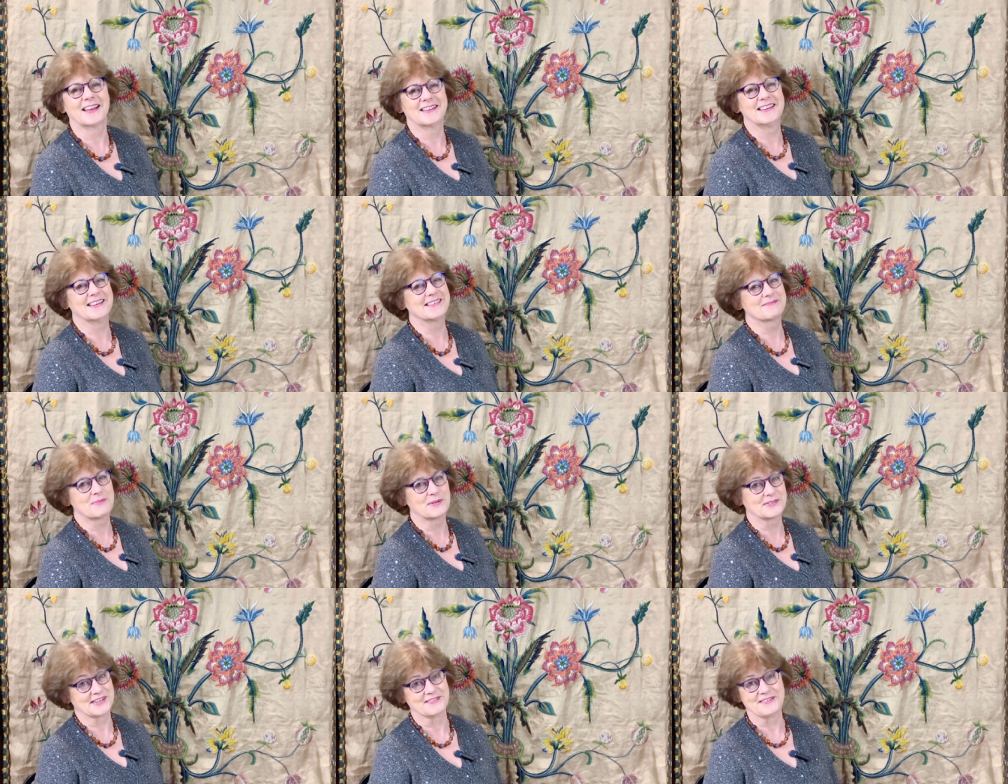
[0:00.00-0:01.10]
I didn't
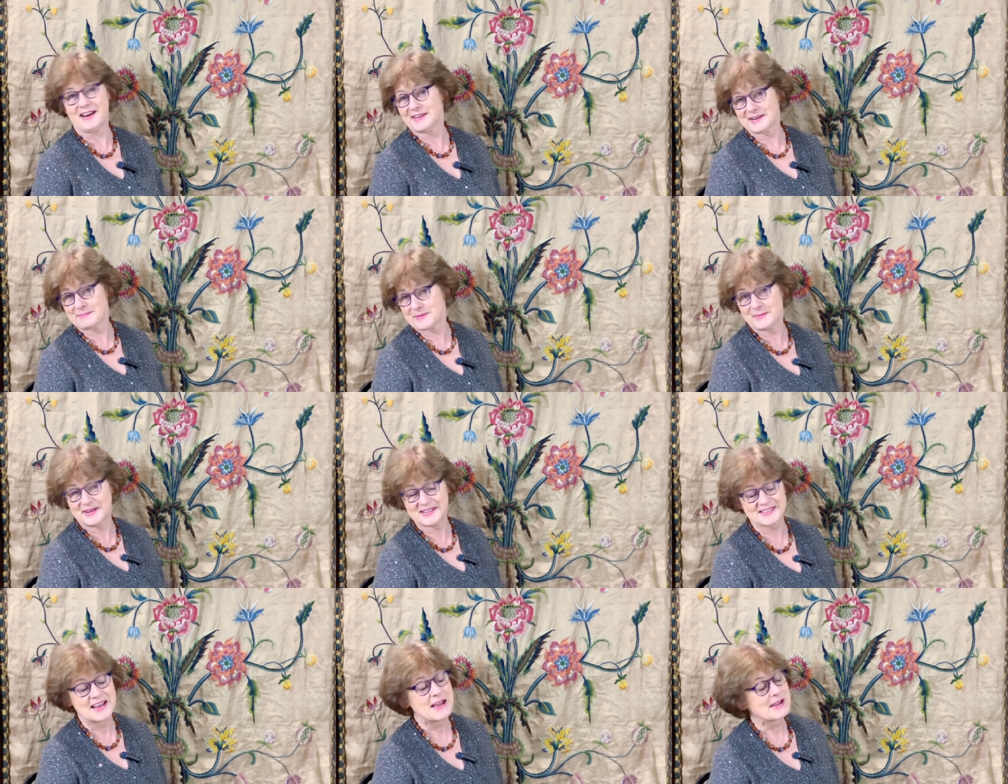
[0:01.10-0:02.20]
boss her around, I
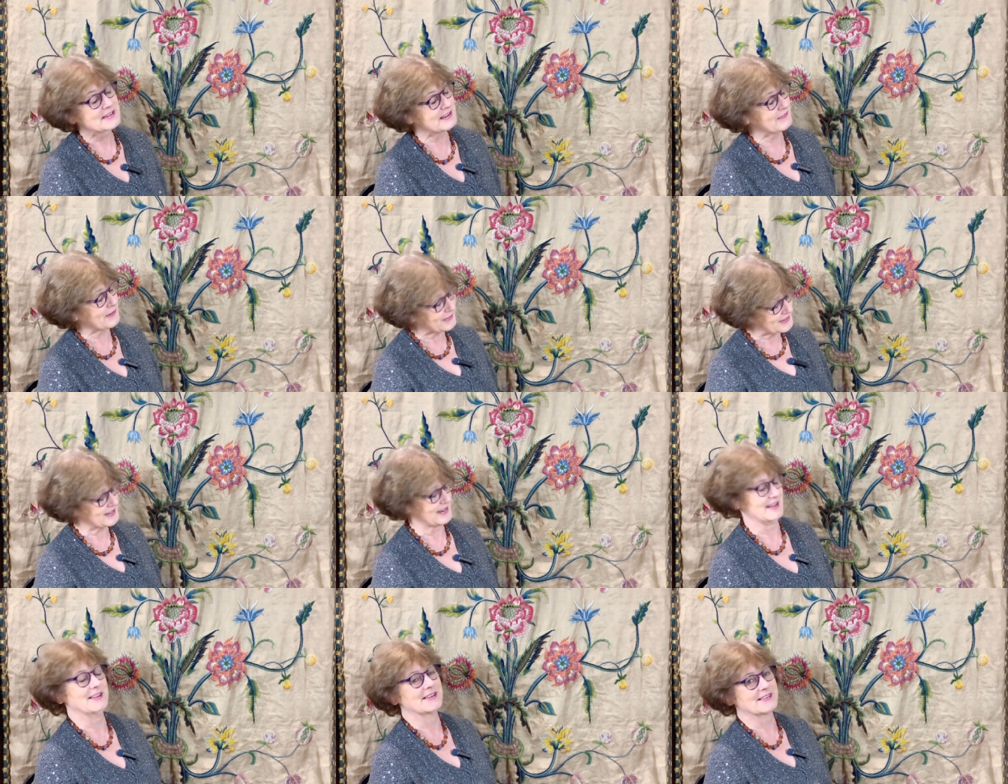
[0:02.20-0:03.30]
promise. She
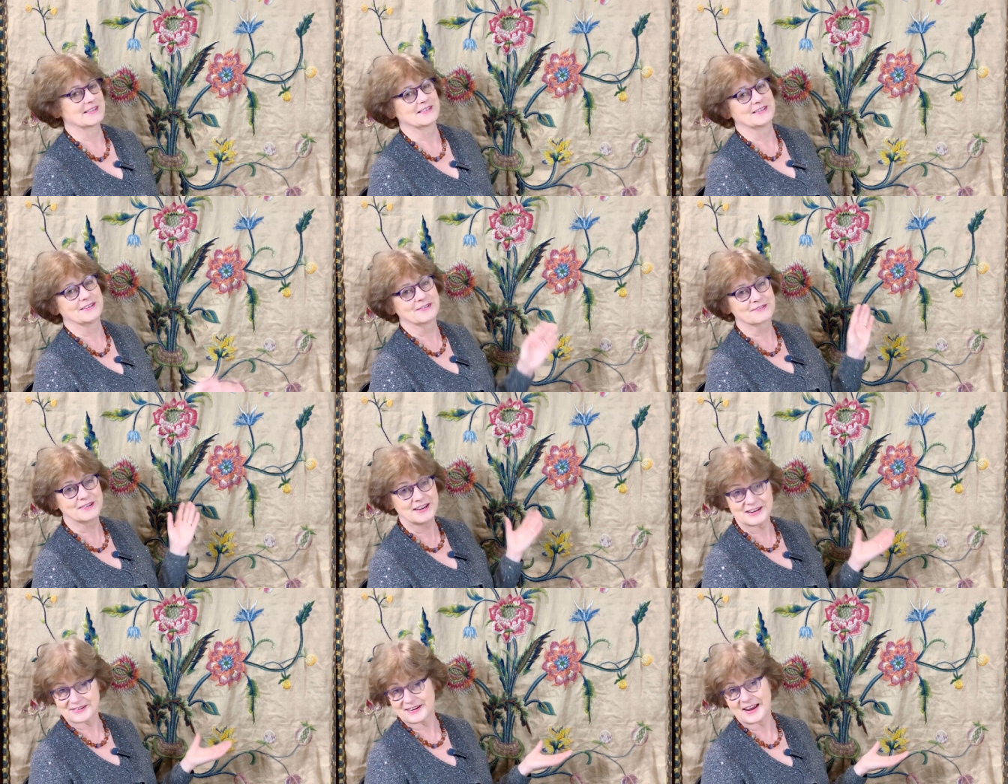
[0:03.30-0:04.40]
volunteered to
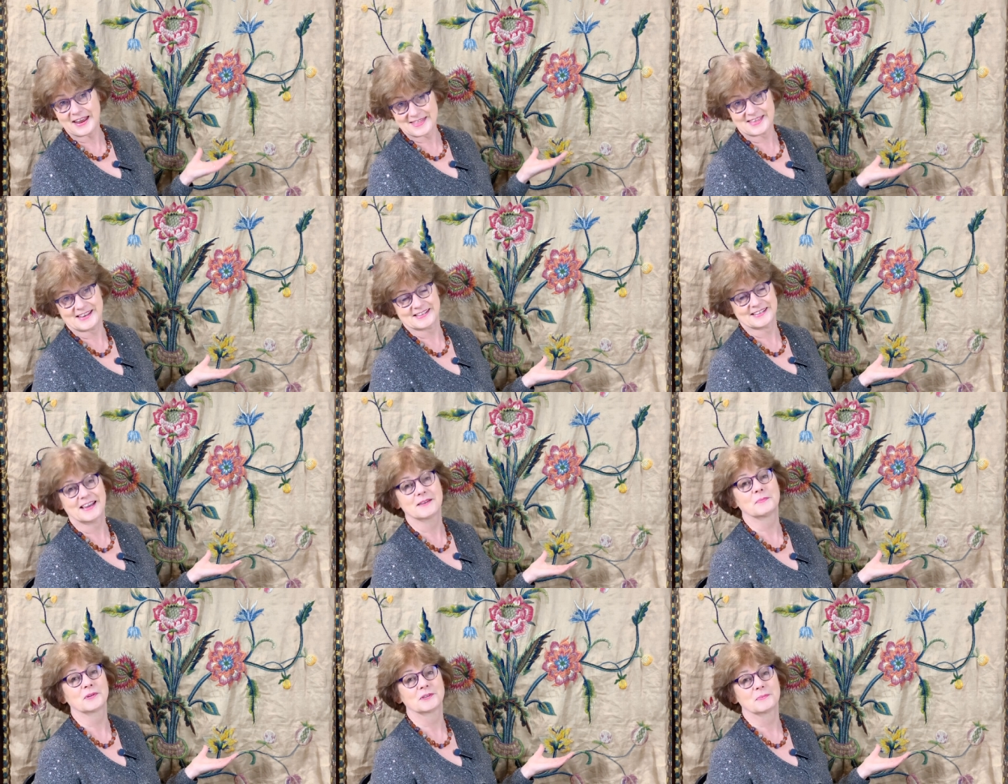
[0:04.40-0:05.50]
recreate this and
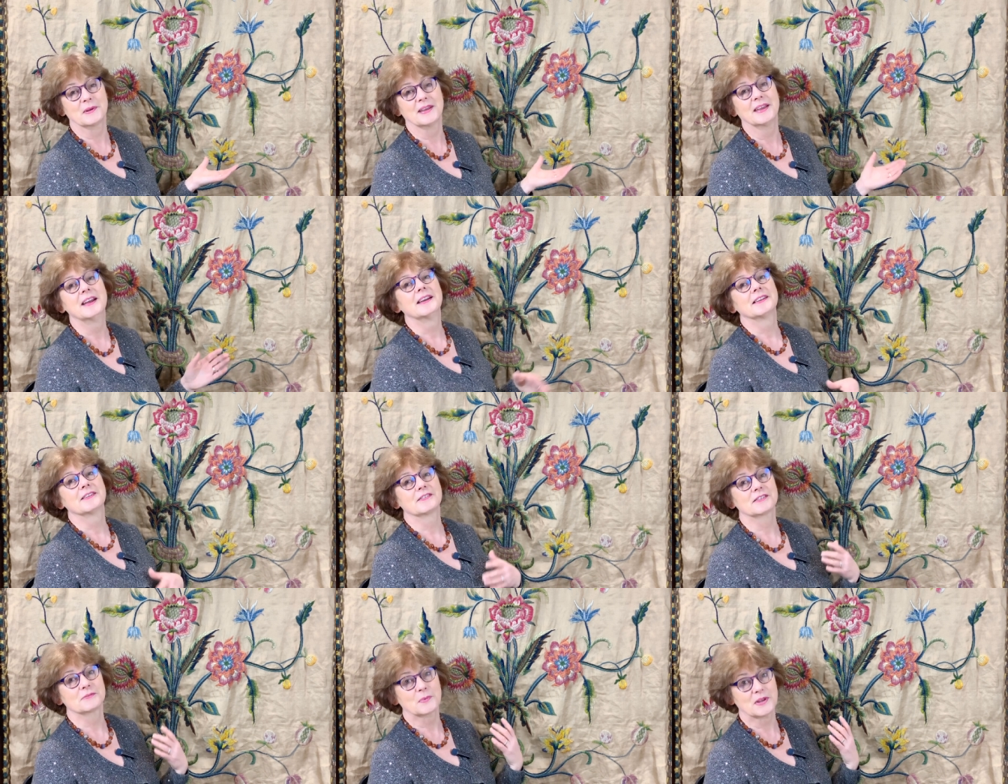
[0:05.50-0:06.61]
possibly
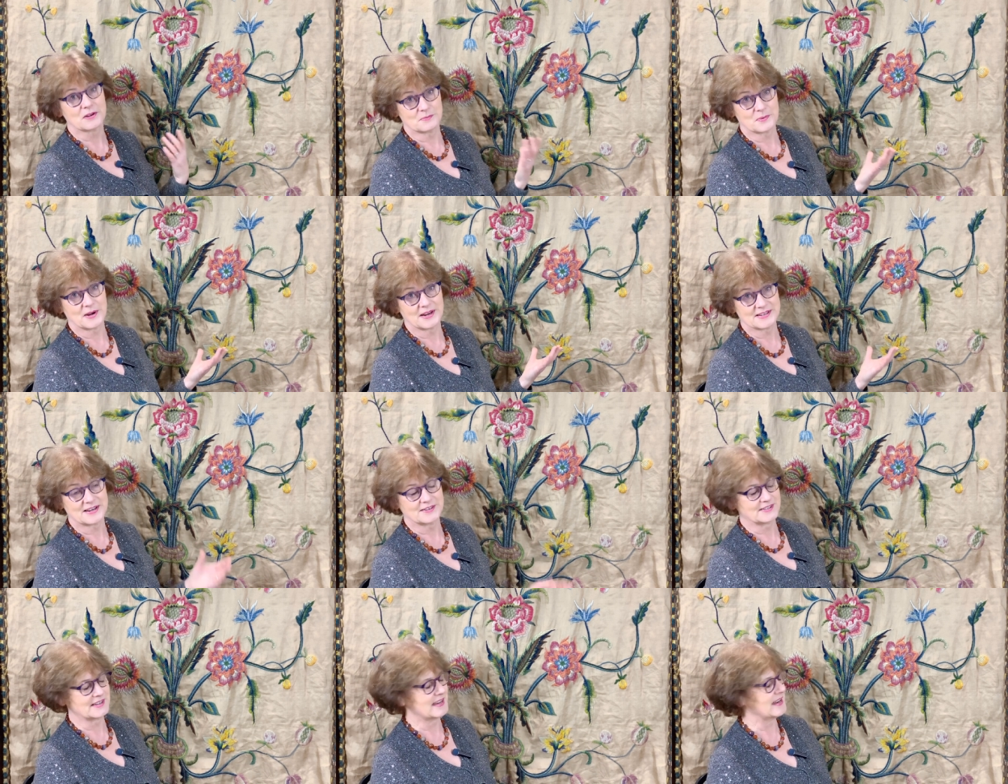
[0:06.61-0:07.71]
we could bring it out
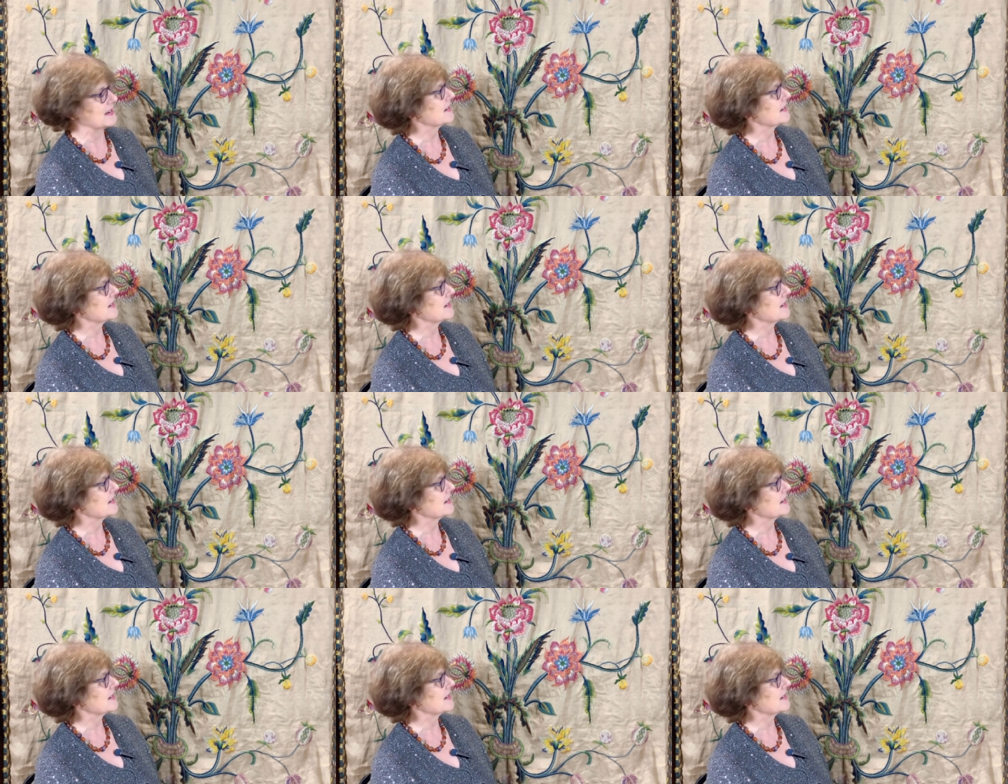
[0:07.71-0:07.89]
as a kit.